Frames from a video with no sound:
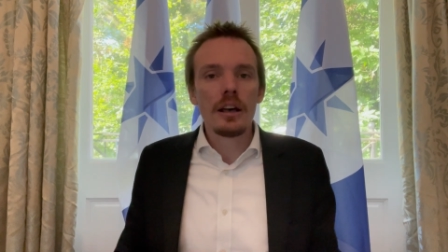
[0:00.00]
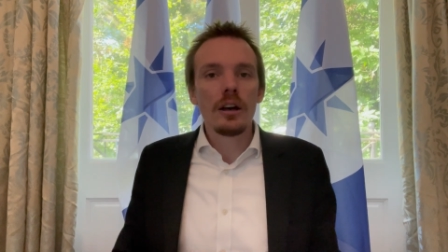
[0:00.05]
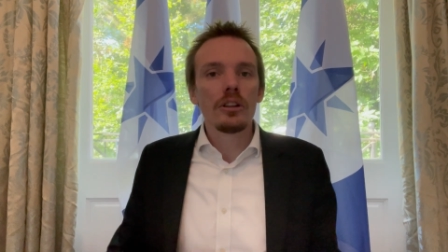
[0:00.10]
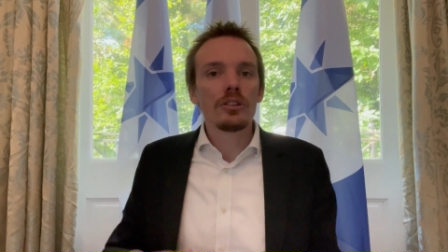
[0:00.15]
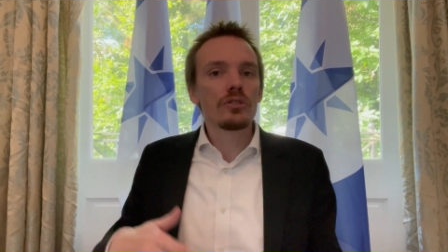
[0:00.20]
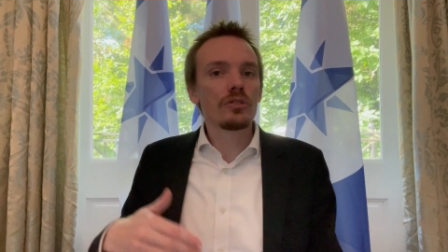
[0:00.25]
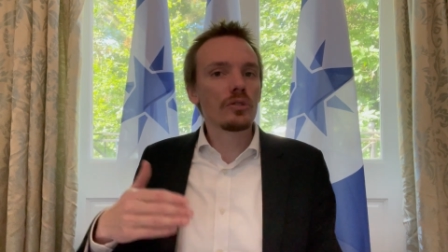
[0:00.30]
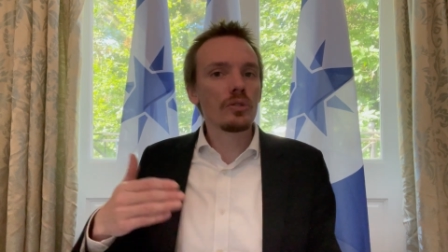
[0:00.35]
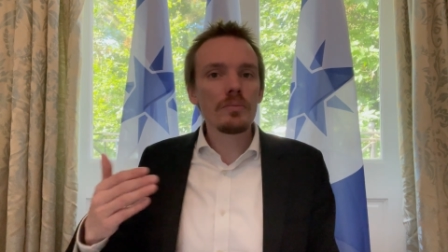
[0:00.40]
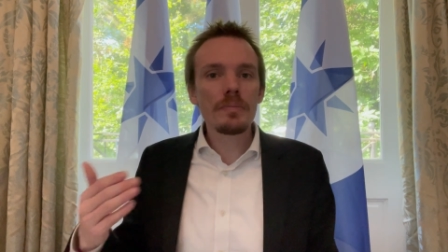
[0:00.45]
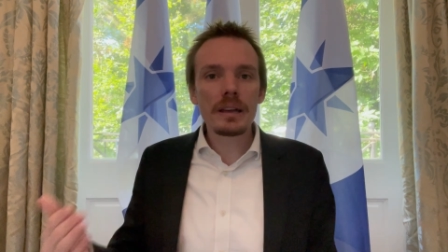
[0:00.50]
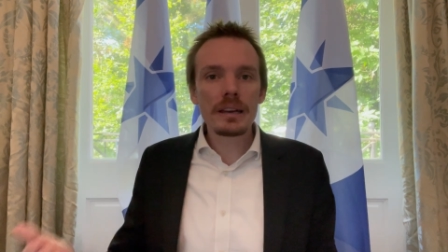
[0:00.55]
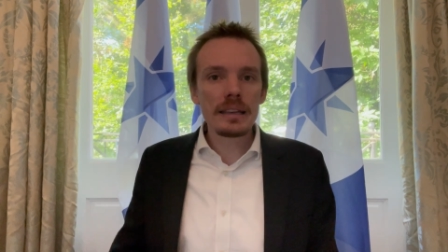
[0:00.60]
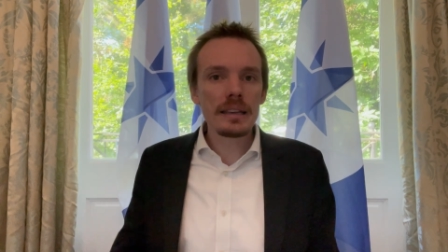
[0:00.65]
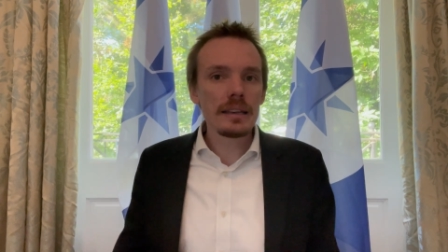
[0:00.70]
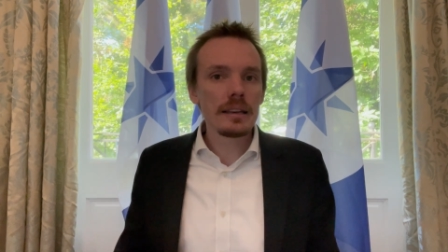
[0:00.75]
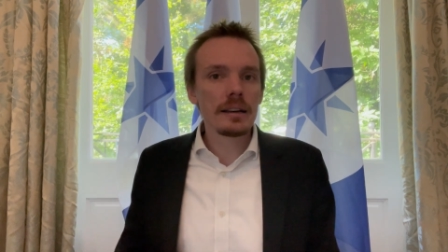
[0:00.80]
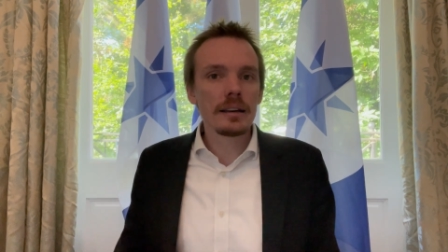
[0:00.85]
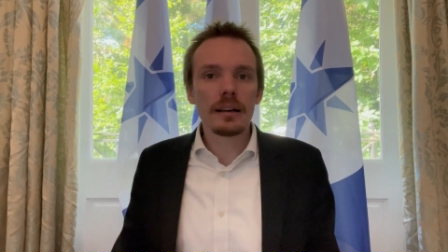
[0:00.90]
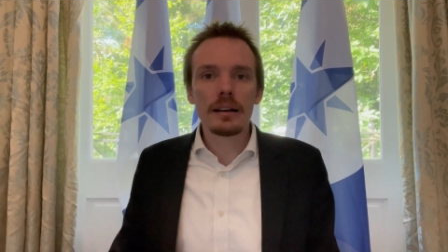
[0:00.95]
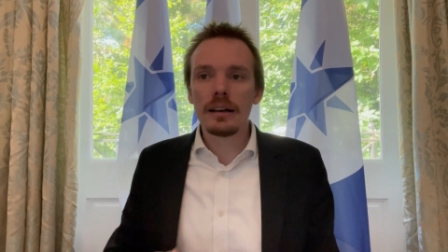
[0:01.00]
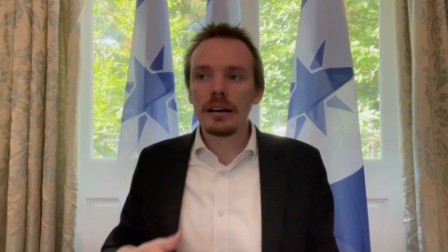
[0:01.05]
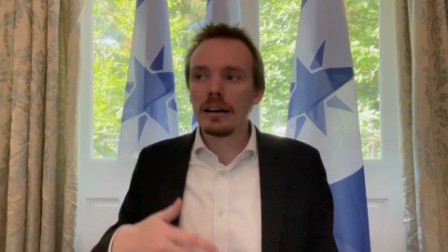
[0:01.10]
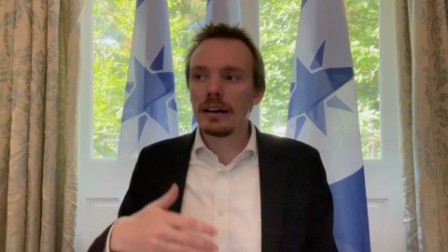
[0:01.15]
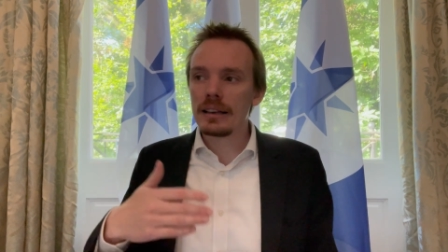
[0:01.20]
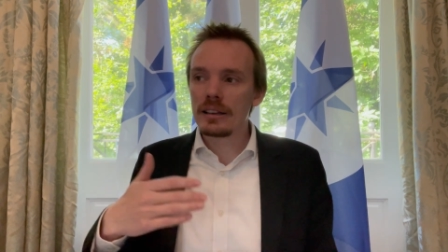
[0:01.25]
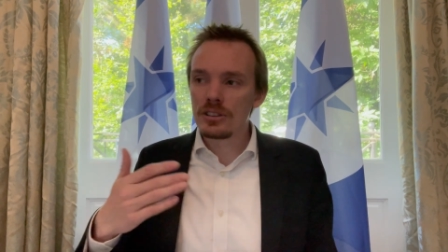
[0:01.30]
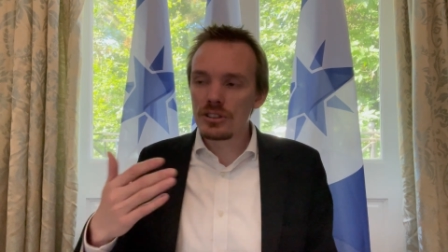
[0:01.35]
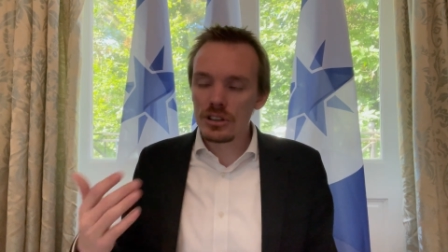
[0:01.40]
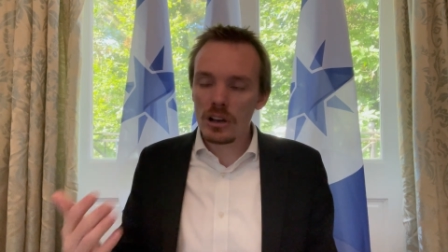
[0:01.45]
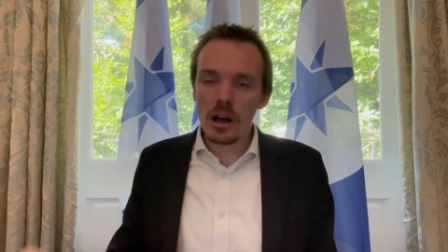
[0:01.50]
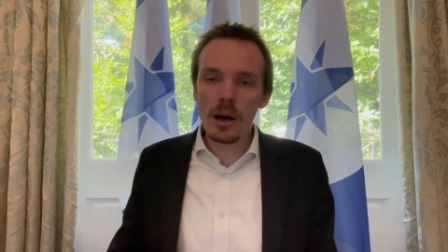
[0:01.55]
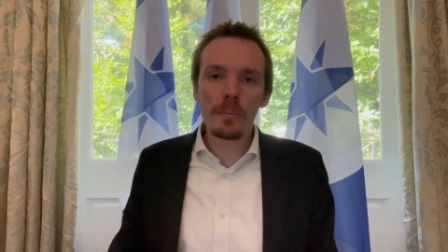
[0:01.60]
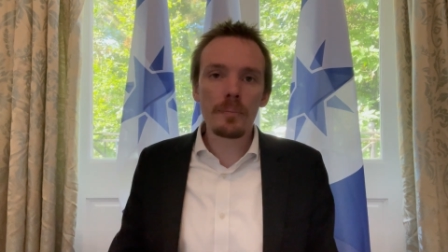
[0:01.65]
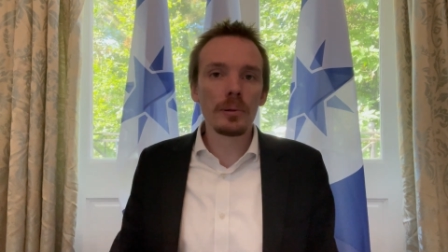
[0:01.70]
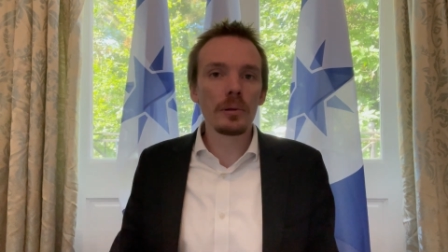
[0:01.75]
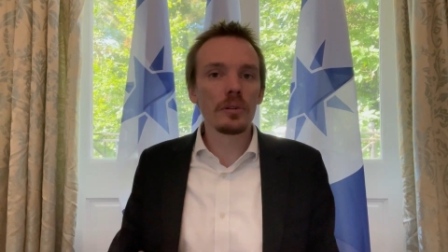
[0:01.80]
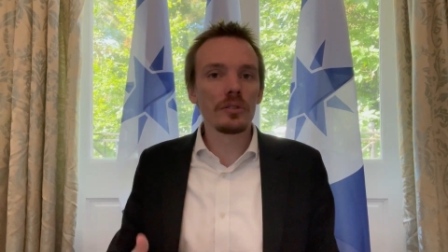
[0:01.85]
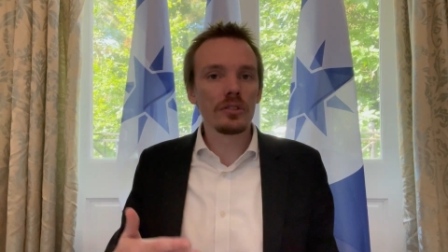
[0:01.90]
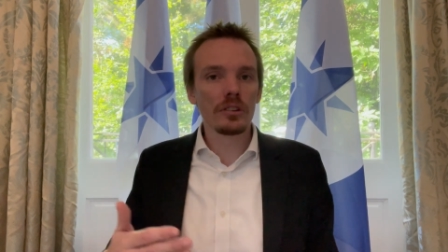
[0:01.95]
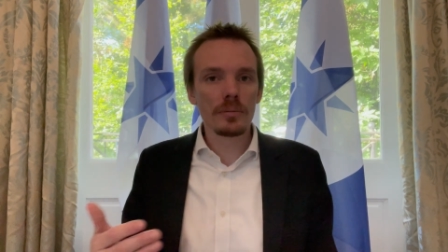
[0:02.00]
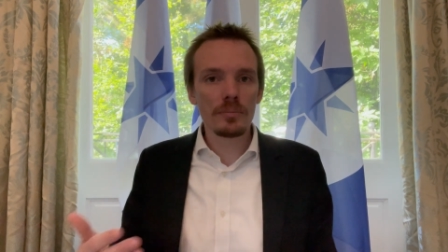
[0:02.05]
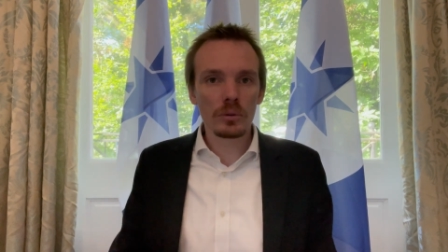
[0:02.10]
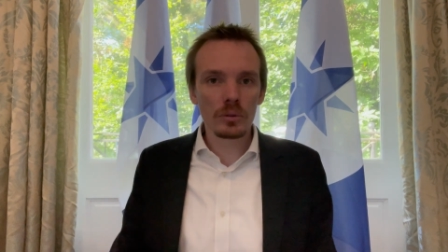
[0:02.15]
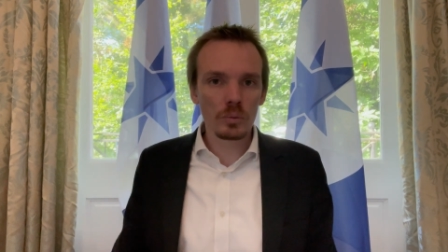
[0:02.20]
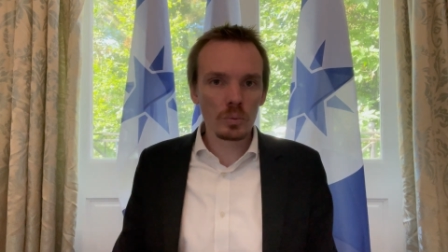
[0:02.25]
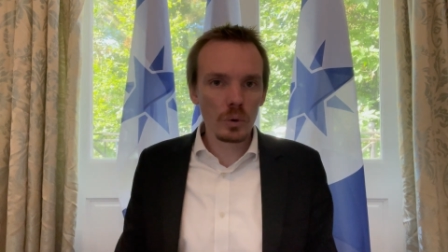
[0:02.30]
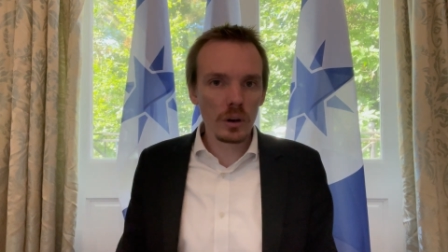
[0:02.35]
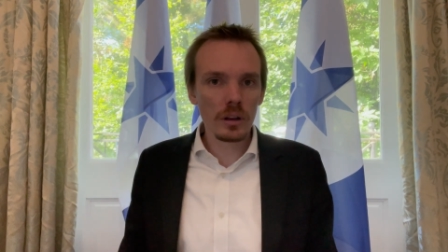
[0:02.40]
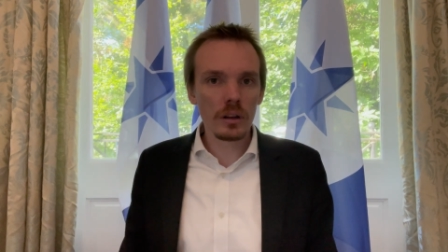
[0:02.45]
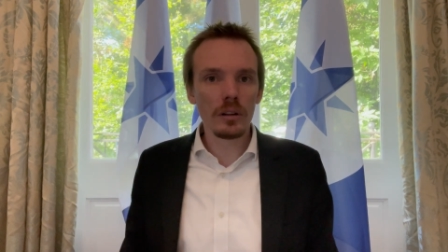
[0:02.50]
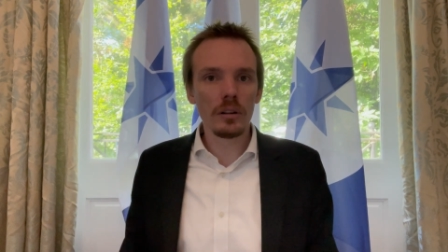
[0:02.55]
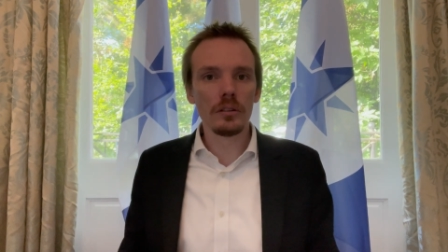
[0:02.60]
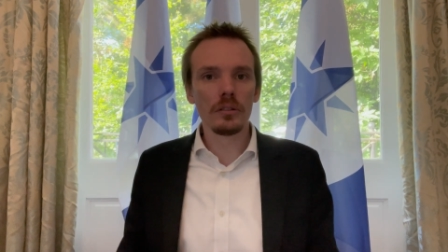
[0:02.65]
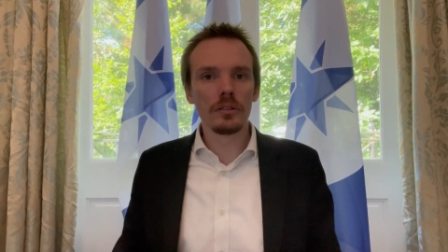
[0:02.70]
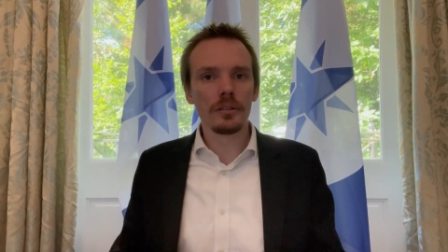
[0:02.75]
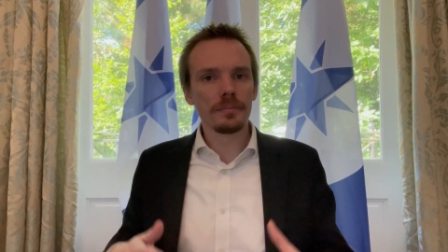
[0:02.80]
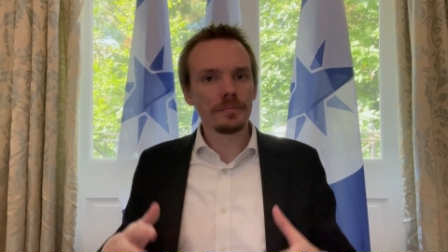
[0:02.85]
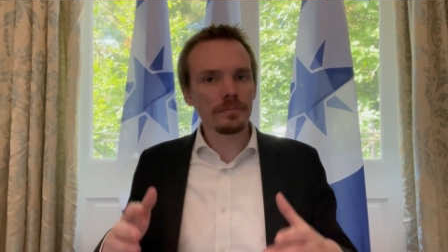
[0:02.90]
Too many examples in the modern world